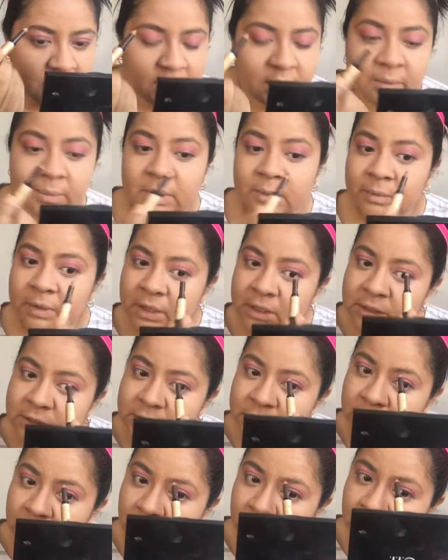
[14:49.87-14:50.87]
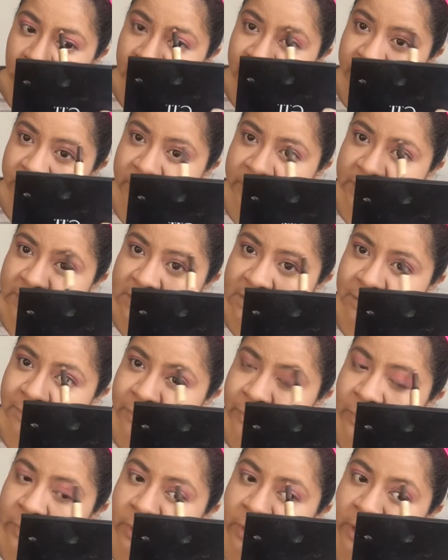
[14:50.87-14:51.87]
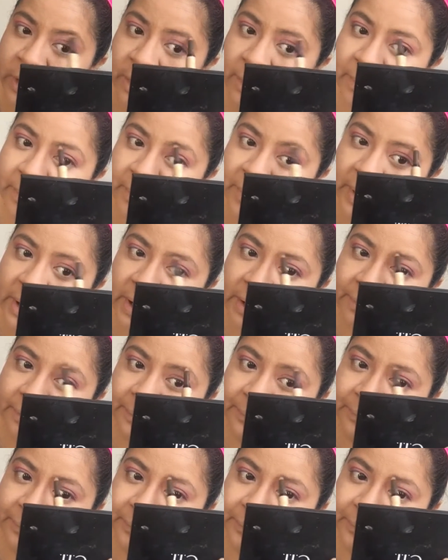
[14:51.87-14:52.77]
Like, maybe I need to go over it some more, but